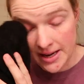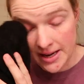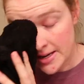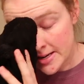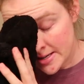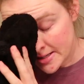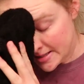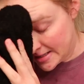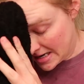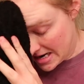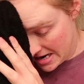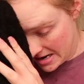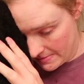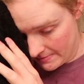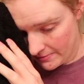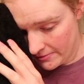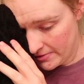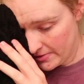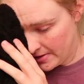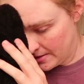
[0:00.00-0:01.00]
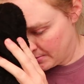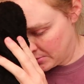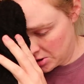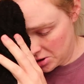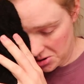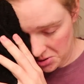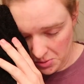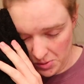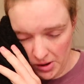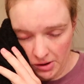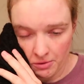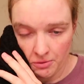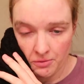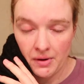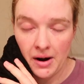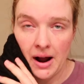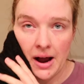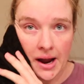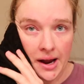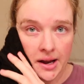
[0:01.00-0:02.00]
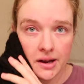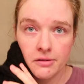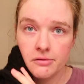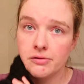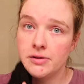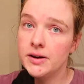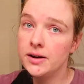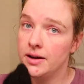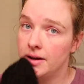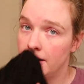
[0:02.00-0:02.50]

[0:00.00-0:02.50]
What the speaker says: in time for them to arrive